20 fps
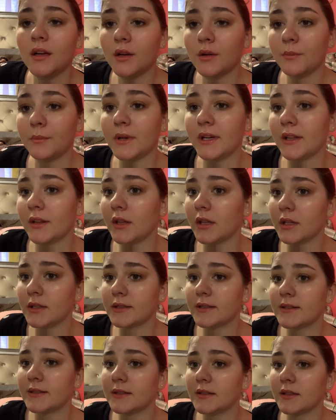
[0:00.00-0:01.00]
but it
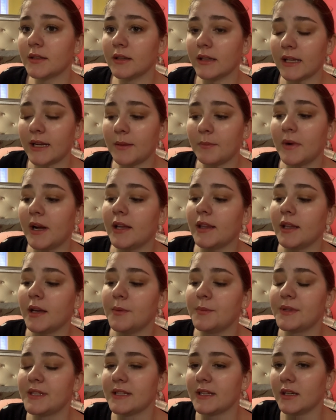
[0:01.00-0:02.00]
looks like my
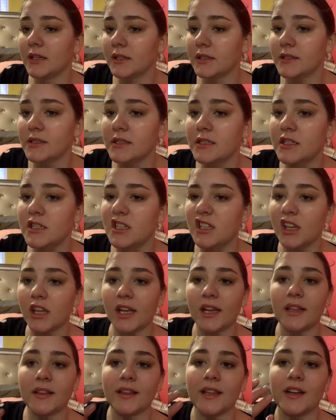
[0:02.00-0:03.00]
lips, and it's
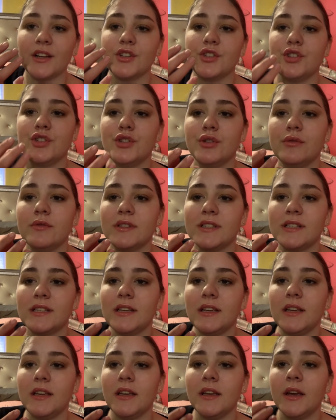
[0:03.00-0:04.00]
like that
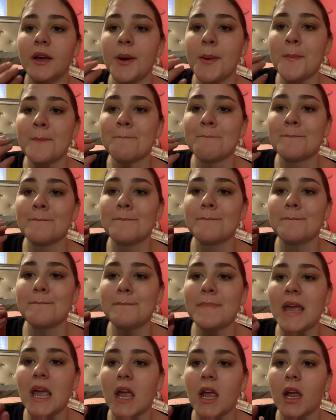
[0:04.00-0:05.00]
juicy
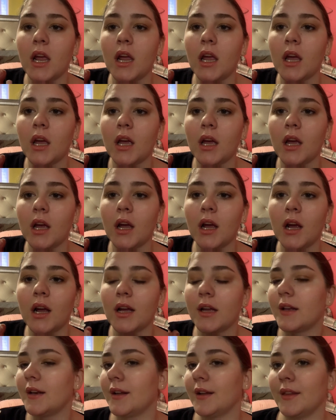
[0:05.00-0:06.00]
pink,
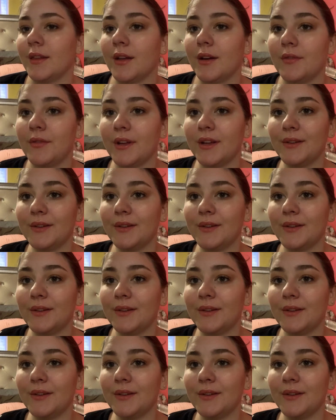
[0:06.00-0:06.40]
and I love it.